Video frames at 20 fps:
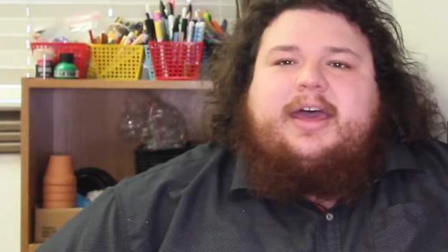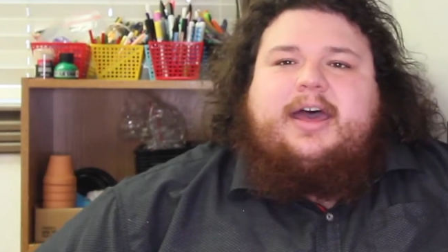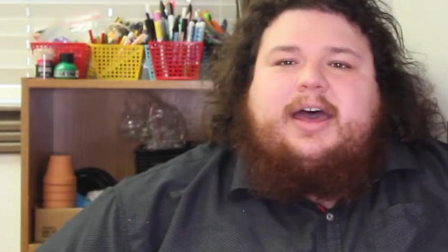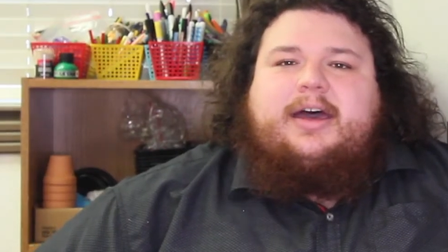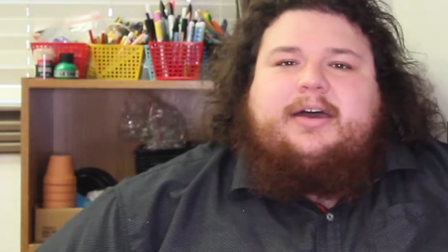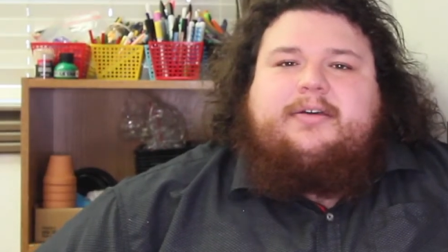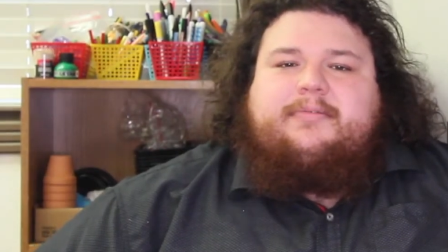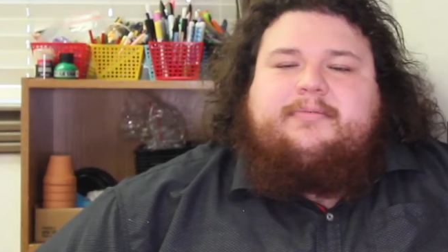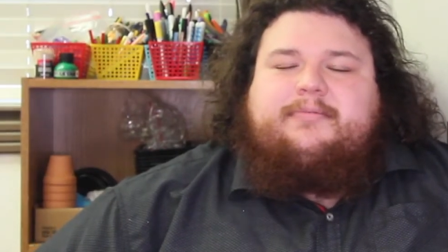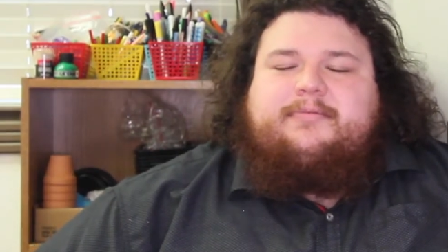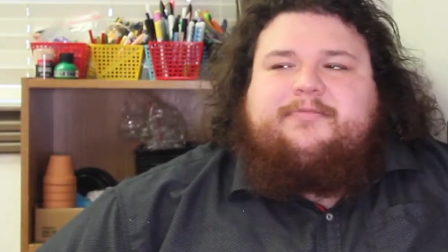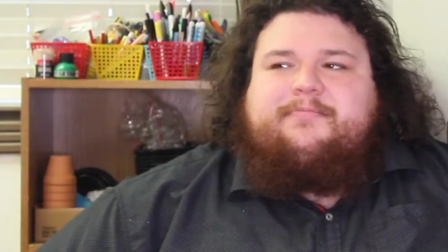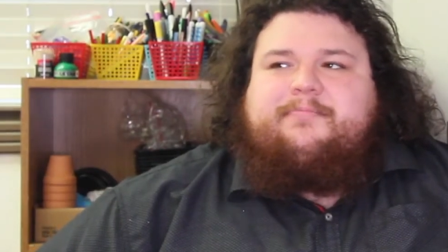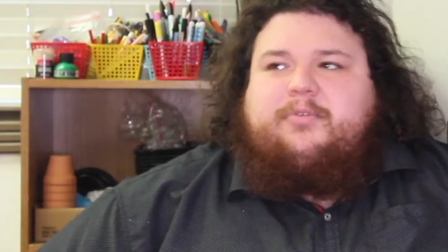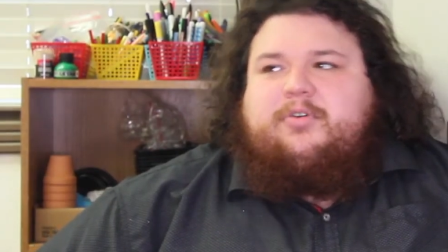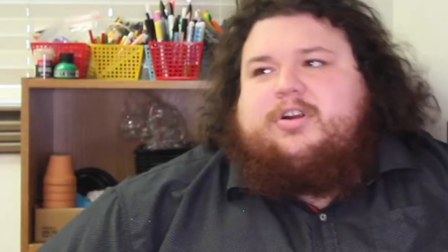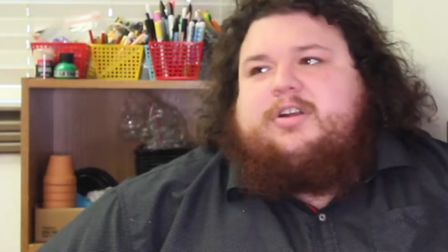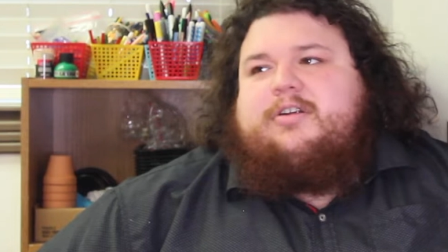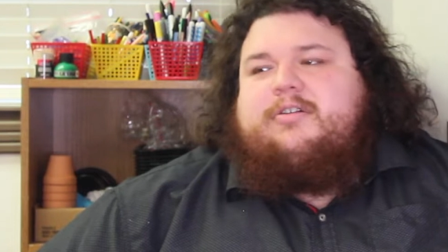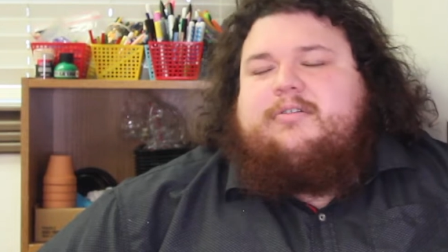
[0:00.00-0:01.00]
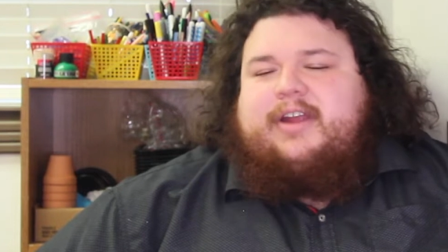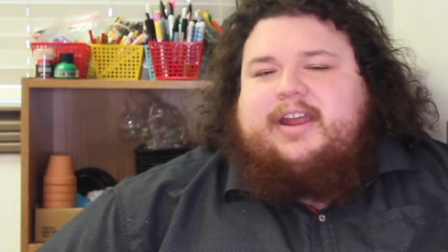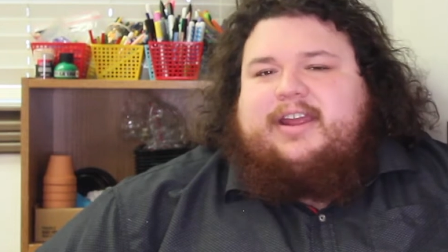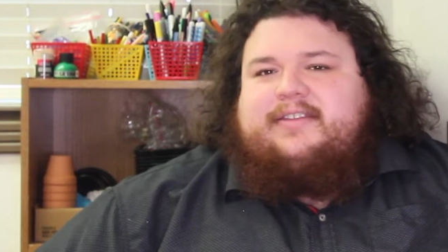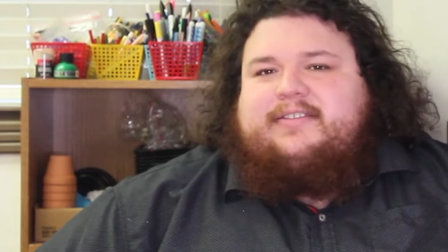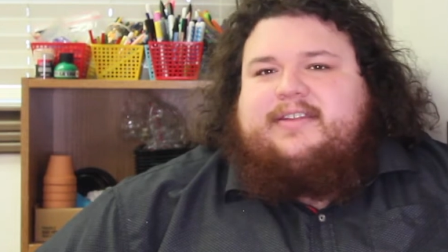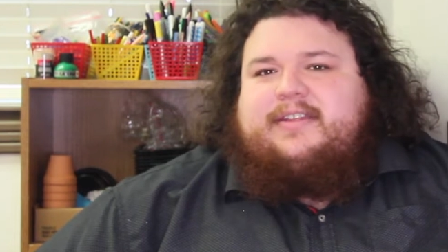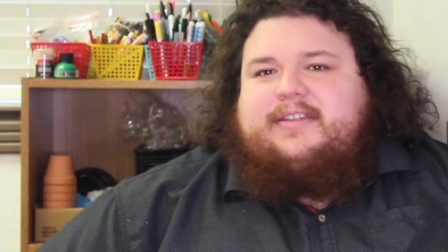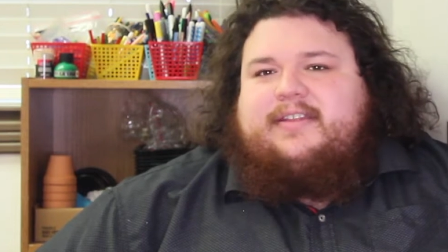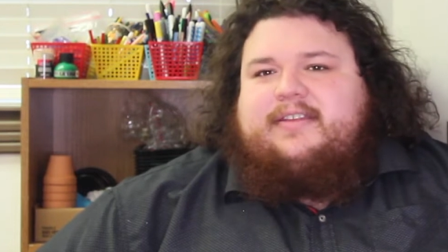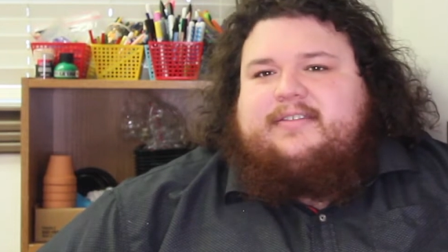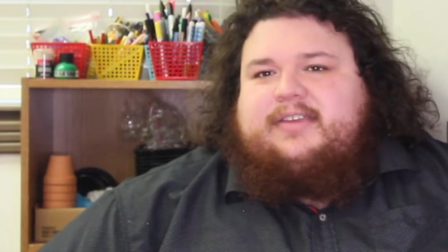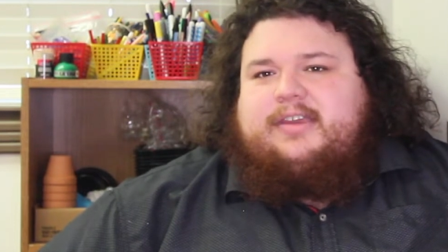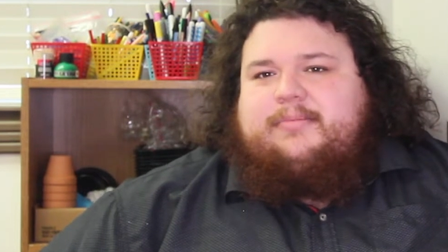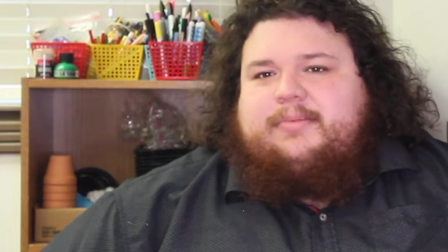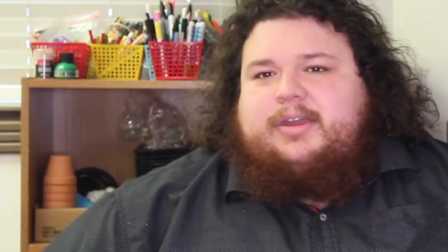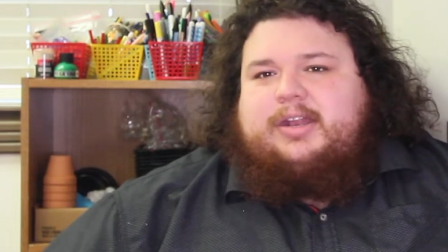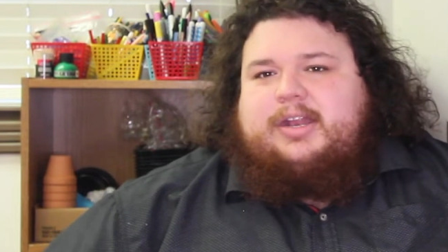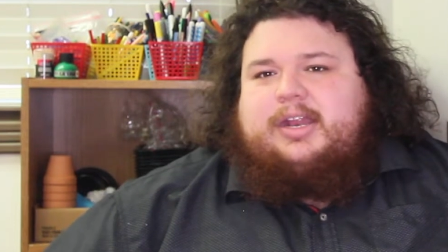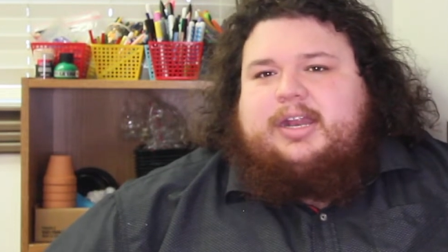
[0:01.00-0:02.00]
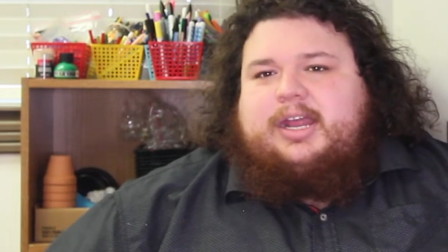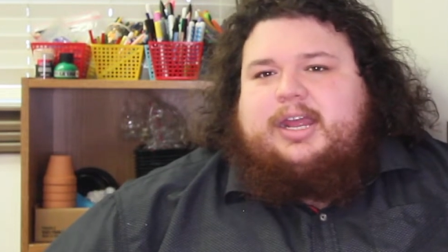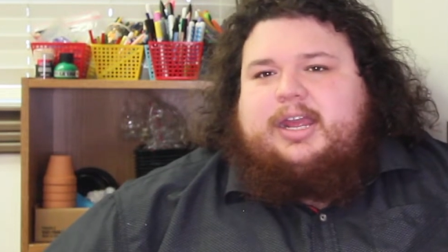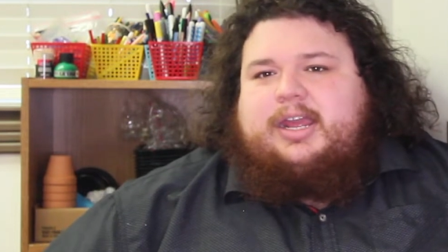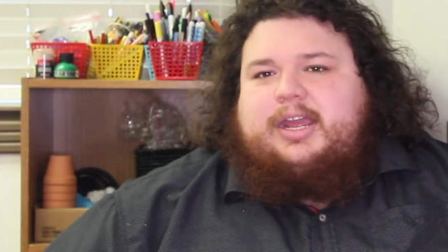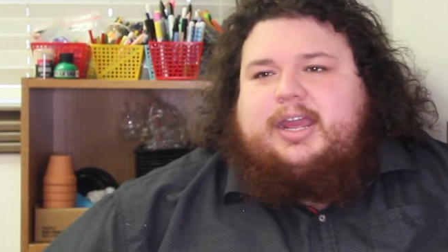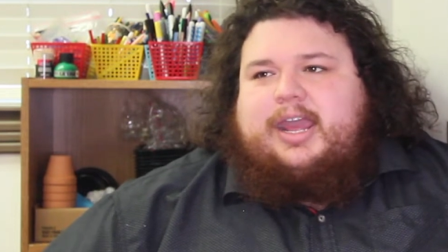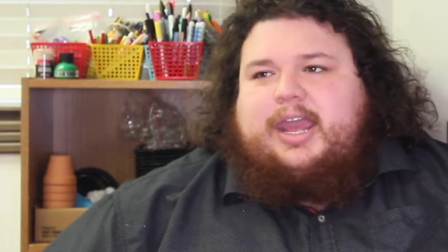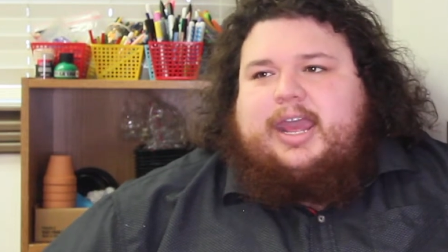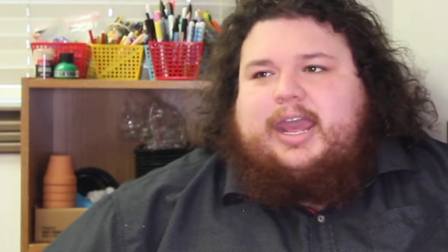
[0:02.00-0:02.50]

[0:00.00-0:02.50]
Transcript: I was born and raised in this community,